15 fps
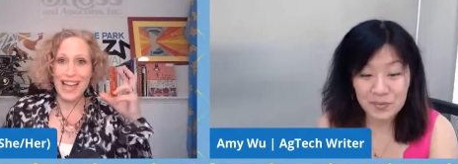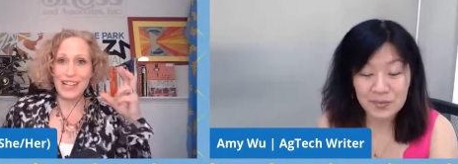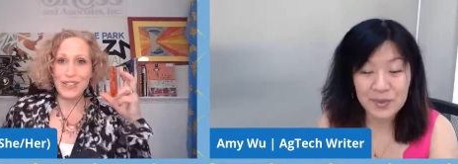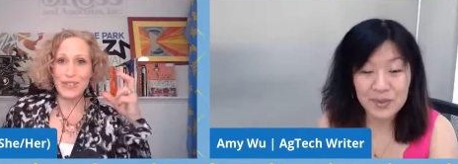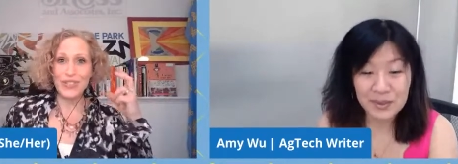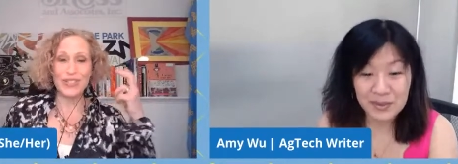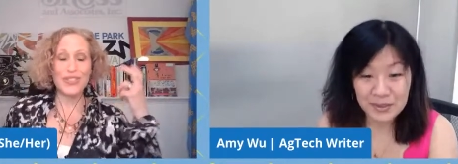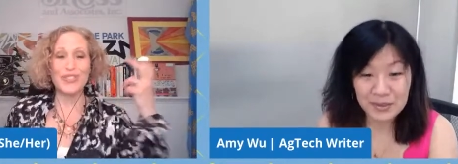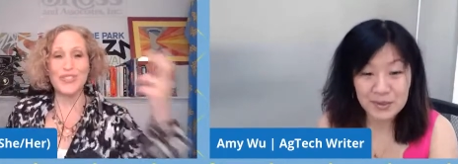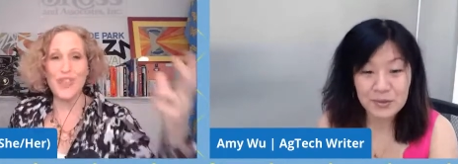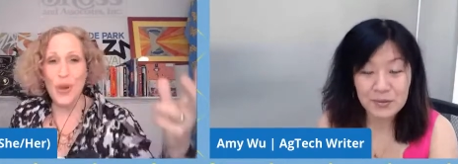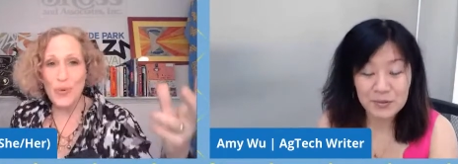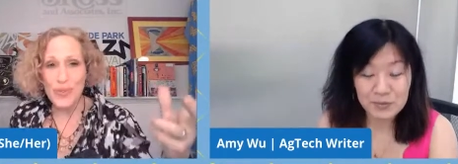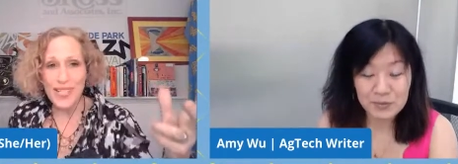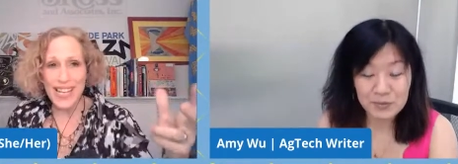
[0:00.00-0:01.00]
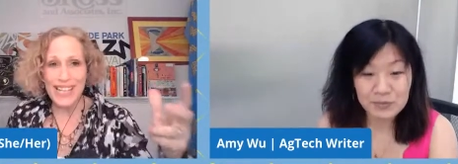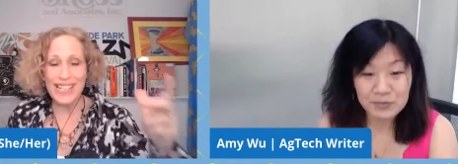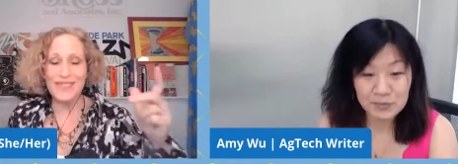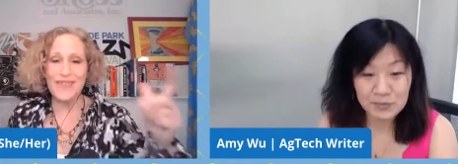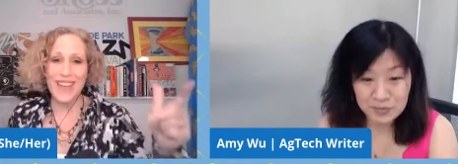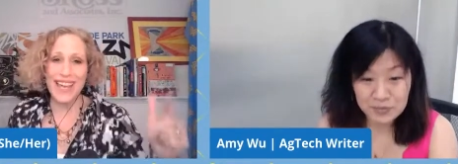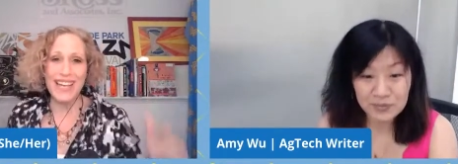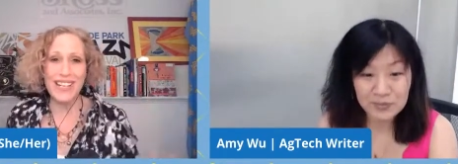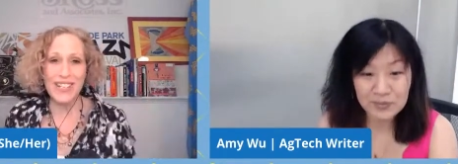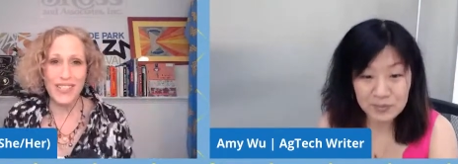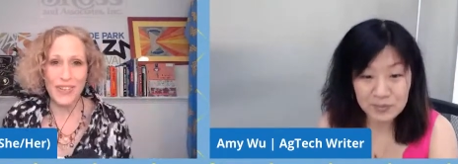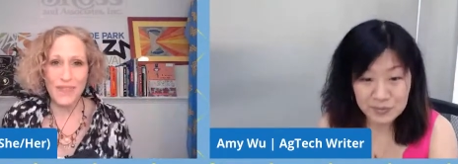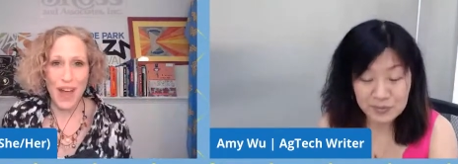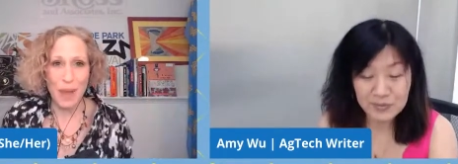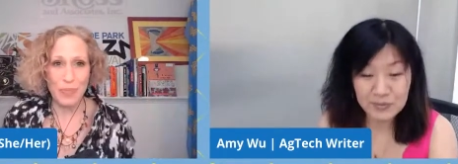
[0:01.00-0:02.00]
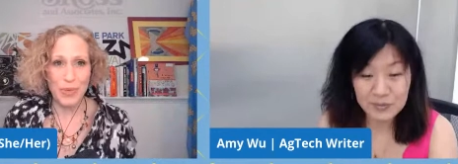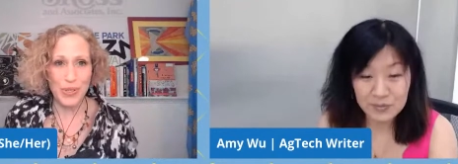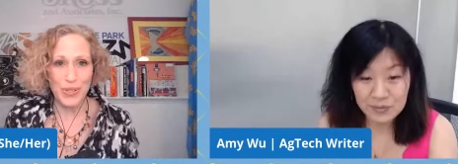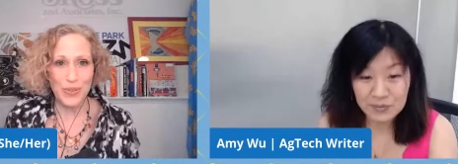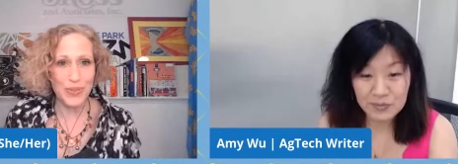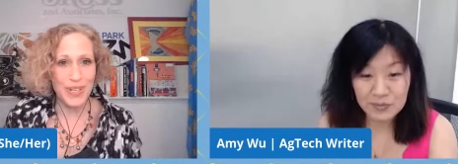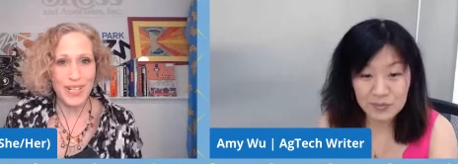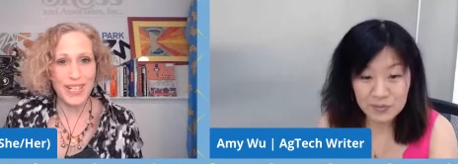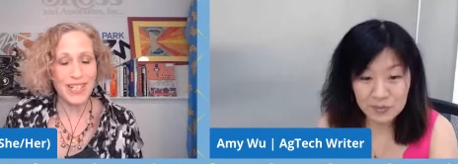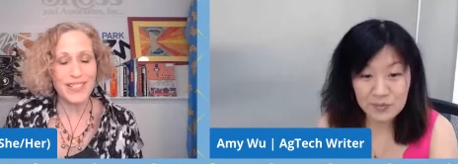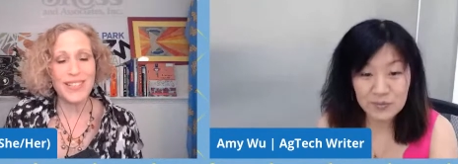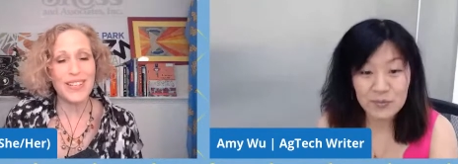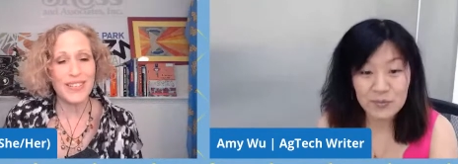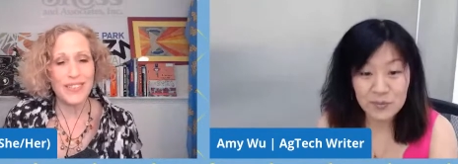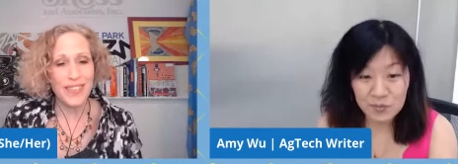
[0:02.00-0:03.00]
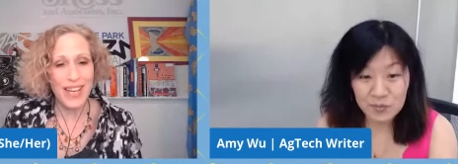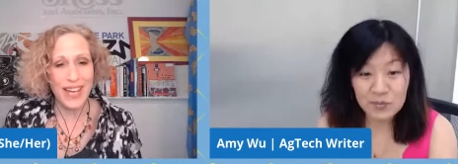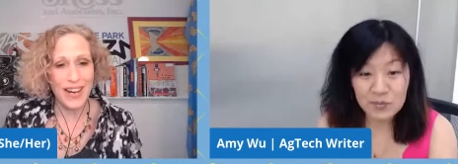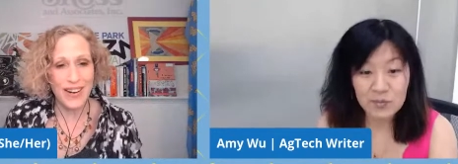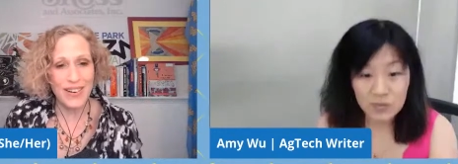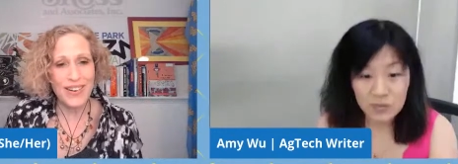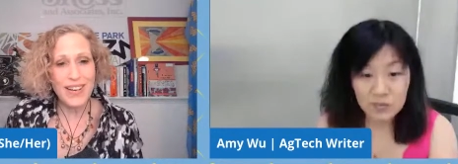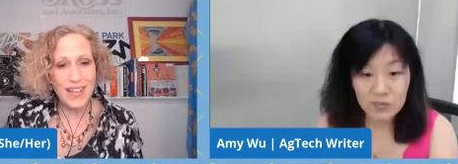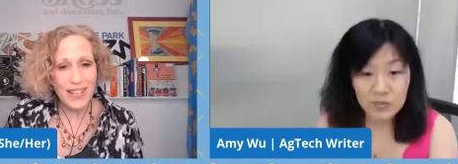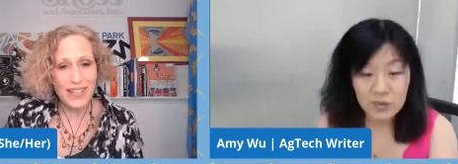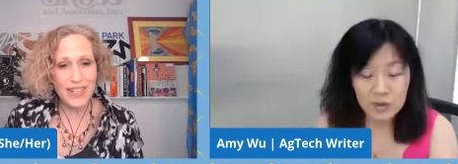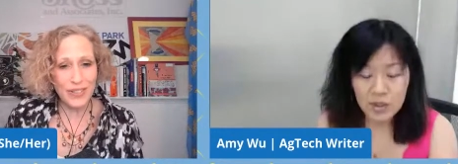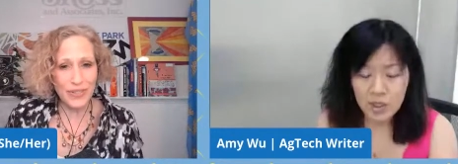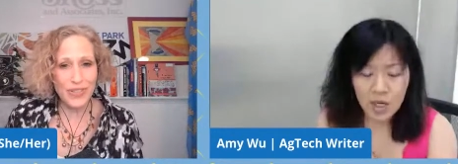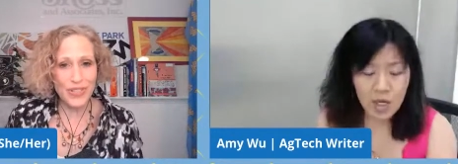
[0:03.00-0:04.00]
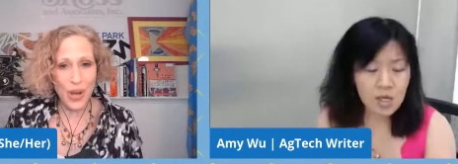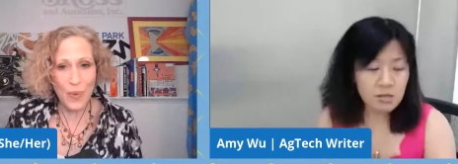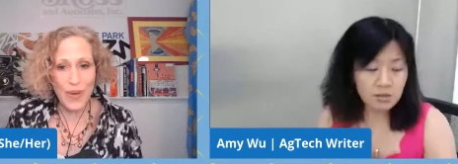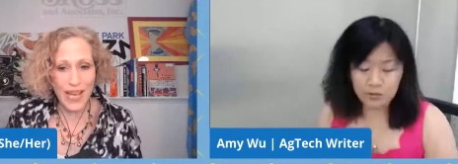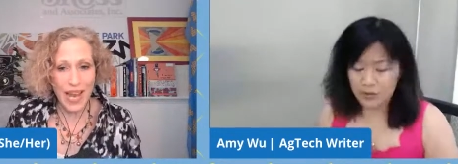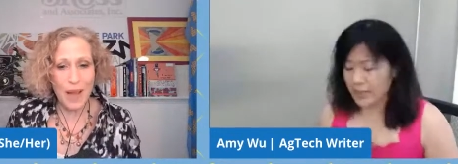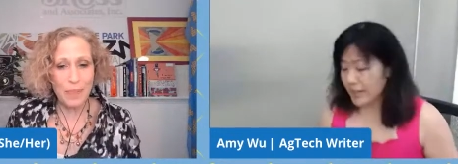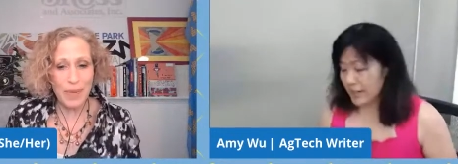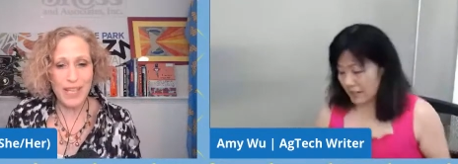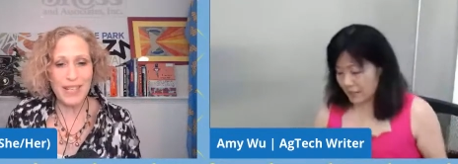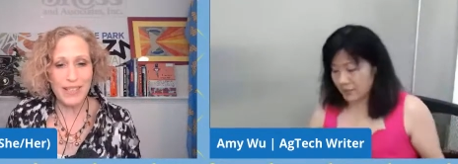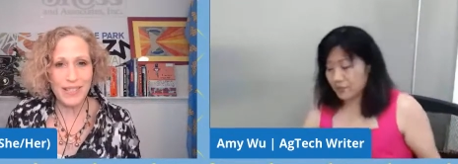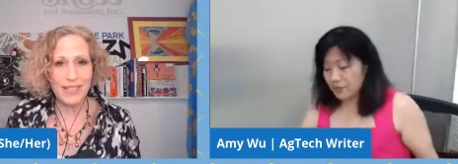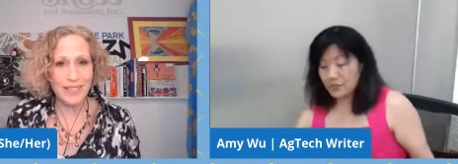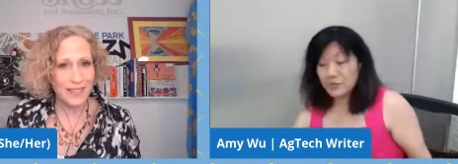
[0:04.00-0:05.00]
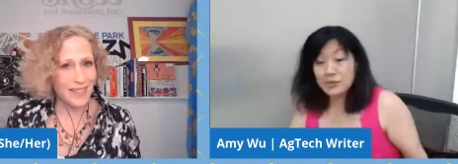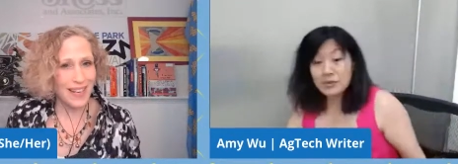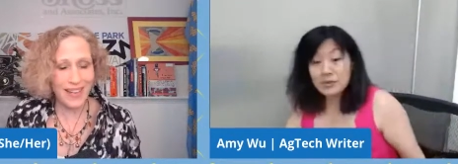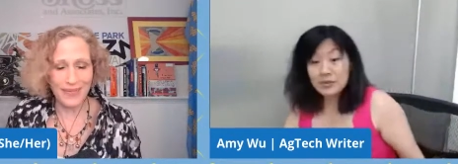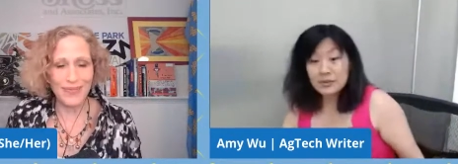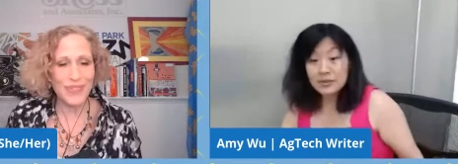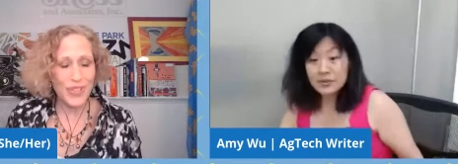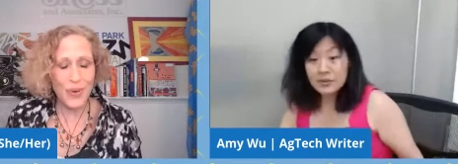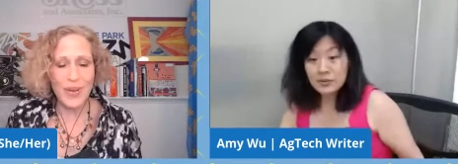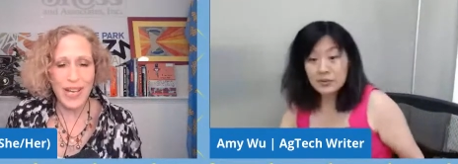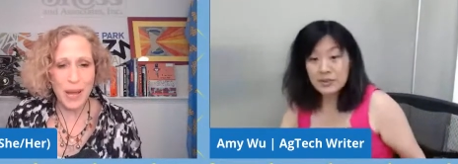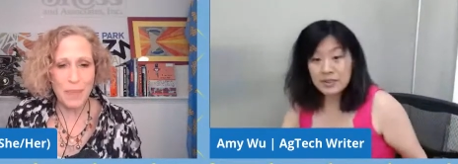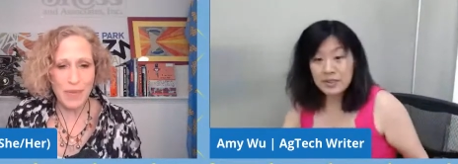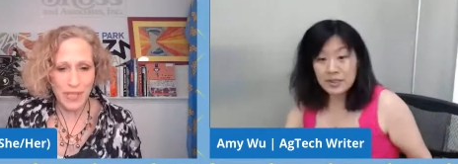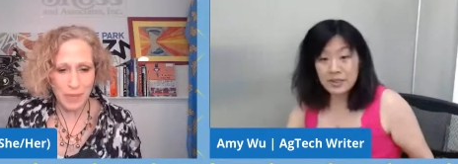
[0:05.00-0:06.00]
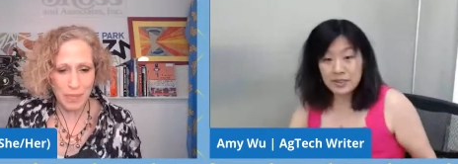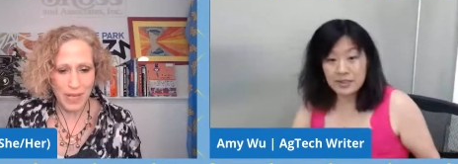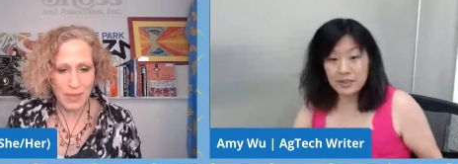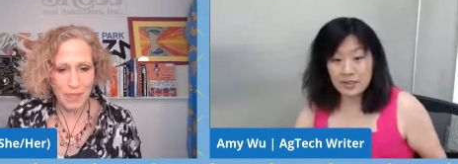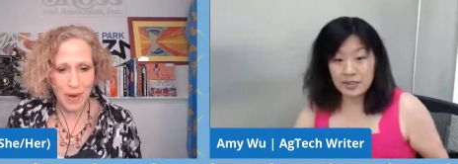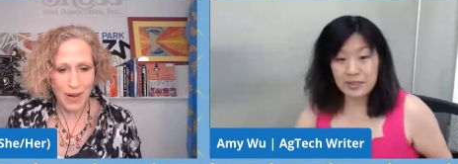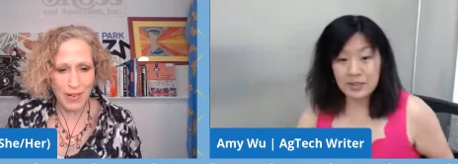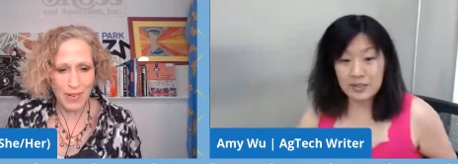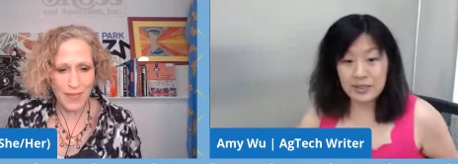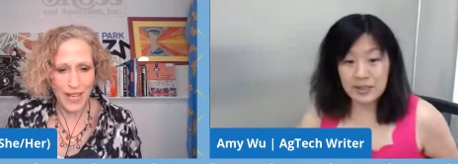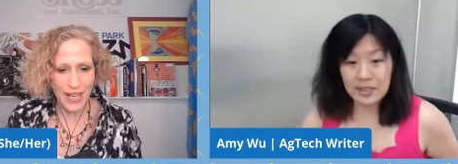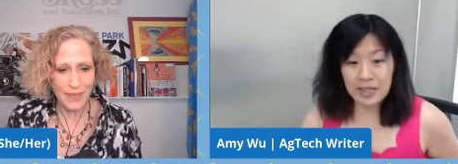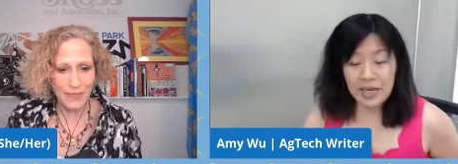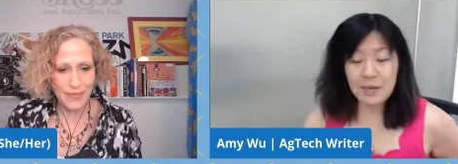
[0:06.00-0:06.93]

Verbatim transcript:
Speaker 1: actually just don't take advantage of opportunities that are there? You know, showing oh, up yeah. is, yeah, showing up is a big part of it.